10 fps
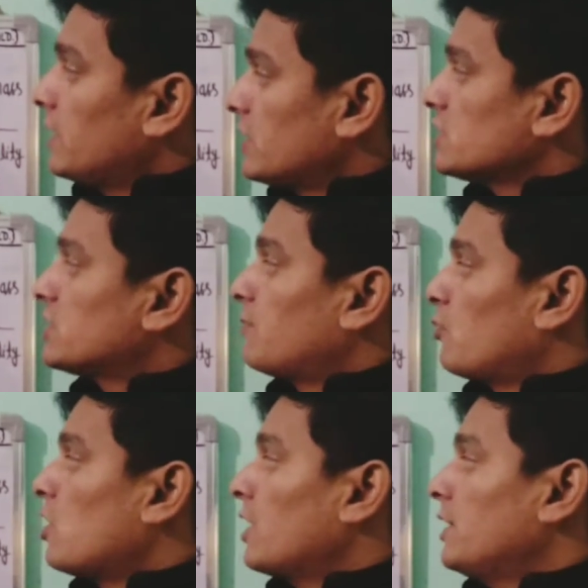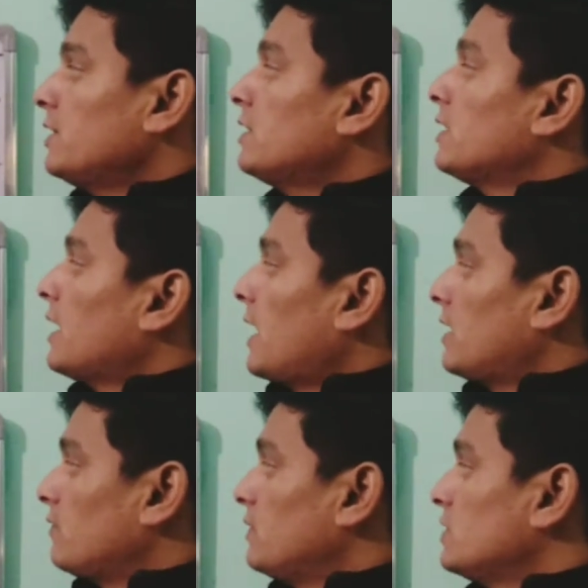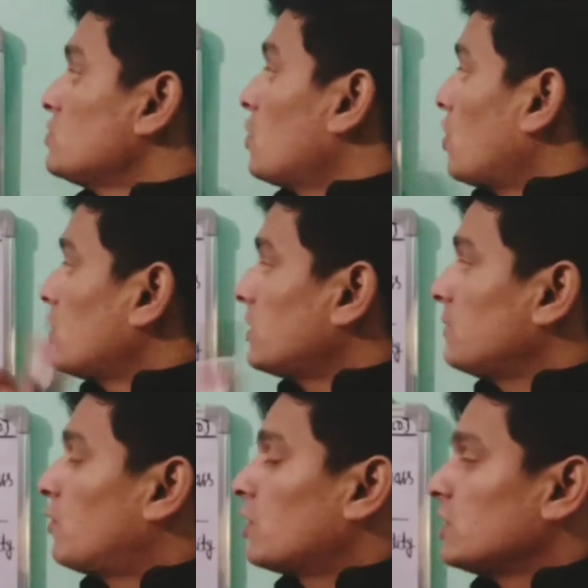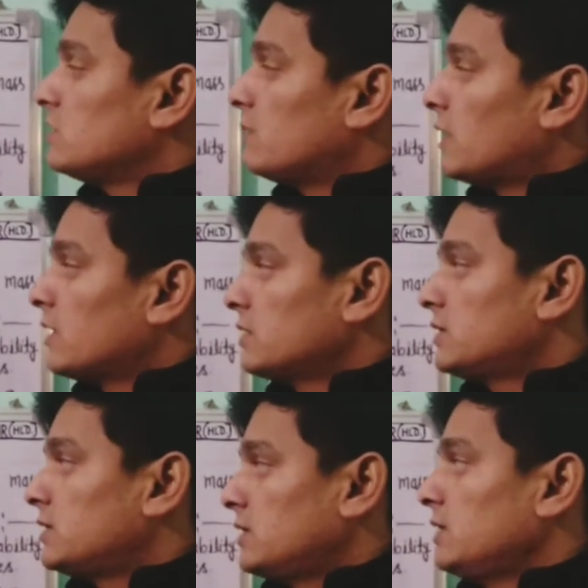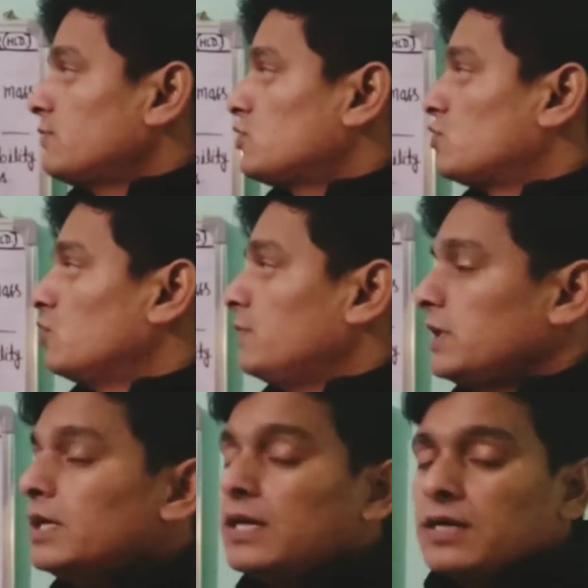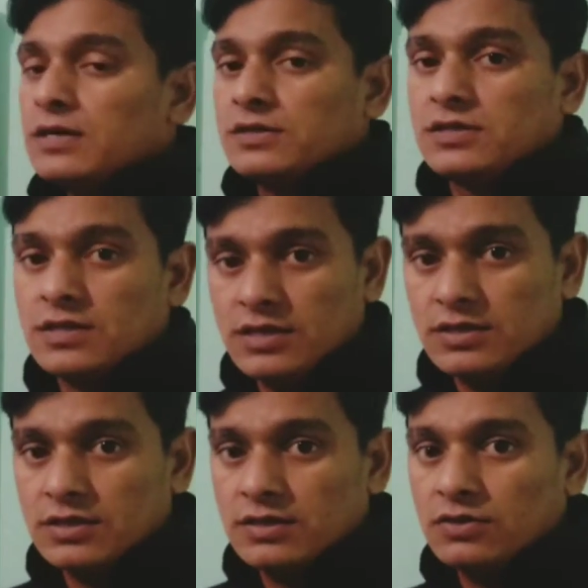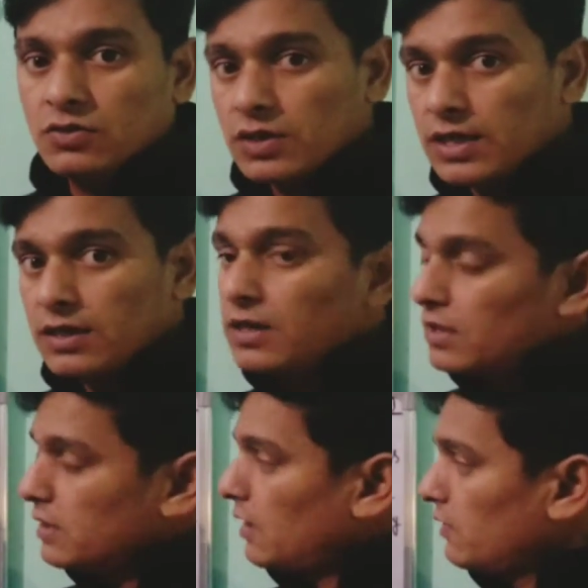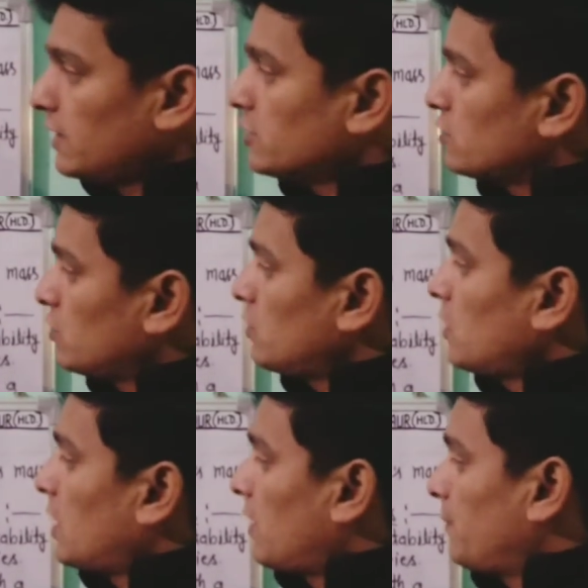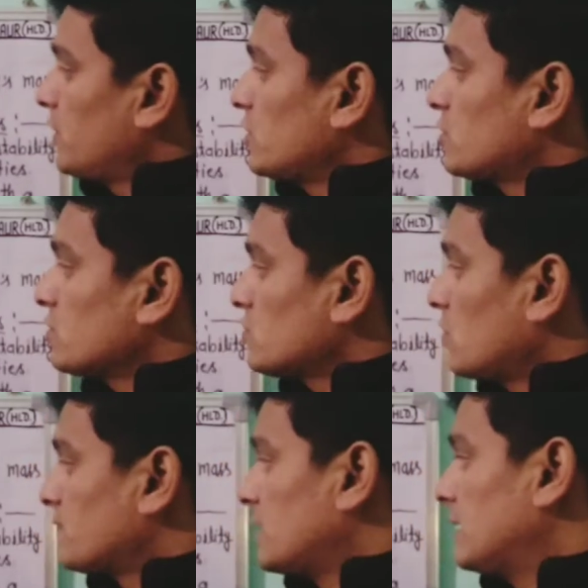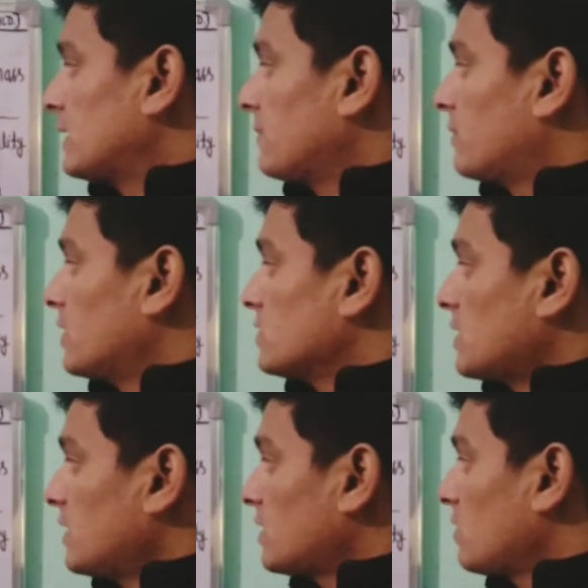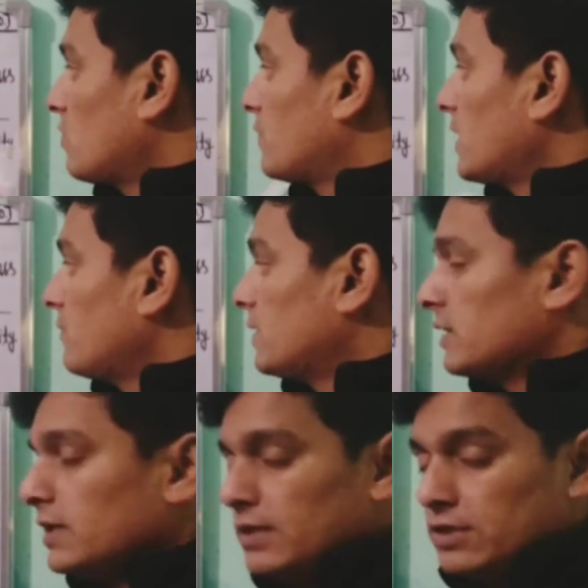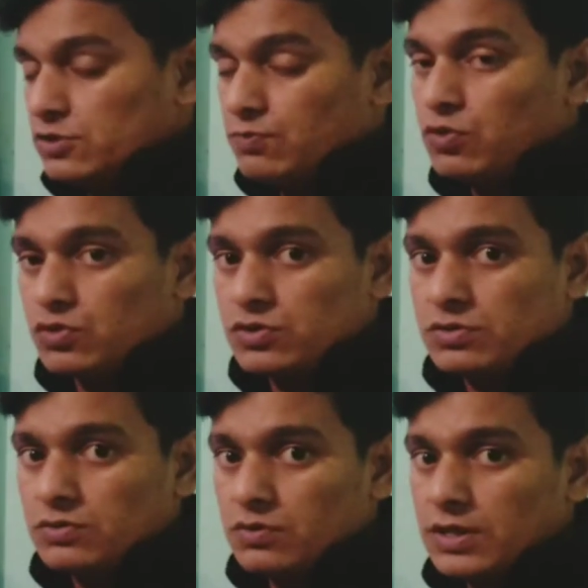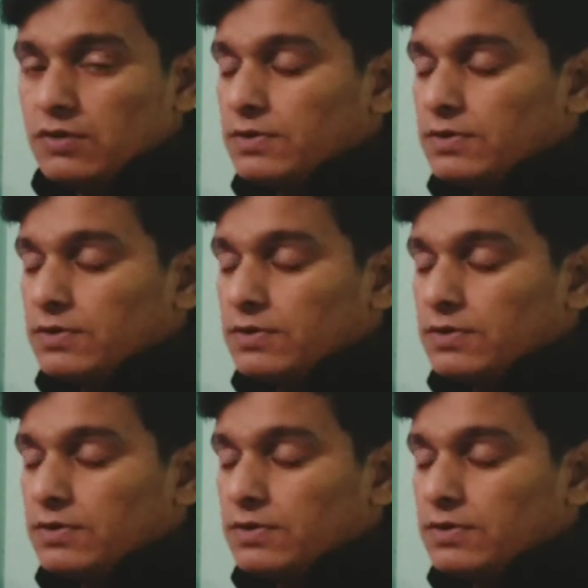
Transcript: It is the point at which all the body's mass seems to be concentrated. Okay. Now let's know applications of central of gravity in sports. Okay.